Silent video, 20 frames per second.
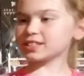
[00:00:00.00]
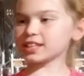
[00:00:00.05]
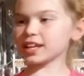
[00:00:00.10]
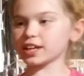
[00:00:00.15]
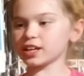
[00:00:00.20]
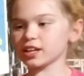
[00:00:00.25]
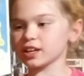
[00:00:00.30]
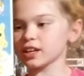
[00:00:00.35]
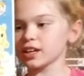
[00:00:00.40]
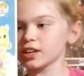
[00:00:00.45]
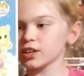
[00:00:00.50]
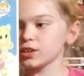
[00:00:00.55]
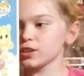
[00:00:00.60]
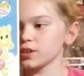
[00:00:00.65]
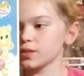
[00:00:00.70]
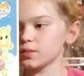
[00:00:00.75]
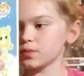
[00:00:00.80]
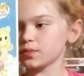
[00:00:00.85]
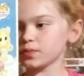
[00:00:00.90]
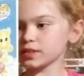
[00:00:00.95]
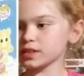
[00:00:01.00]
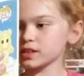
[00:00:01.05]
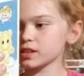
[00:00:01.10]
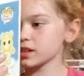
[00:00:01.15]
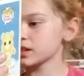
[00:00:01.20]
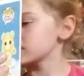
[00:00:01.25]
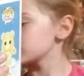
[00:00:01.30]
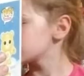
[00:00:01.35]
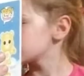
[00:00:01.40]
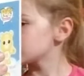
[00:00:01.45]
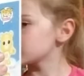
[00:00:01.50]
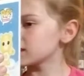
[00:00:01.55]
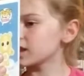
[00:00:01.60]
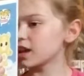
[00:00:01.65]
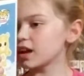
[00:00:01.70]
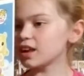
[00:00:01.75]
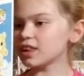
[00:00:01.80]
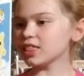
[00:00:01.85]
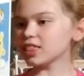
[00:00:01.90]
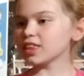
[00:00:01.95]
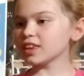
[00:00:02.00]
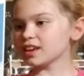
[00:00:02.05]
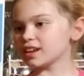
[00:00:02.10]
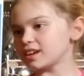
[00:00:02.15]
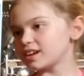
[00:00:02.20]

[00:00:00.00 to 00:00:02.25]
it's limited edition to glow in the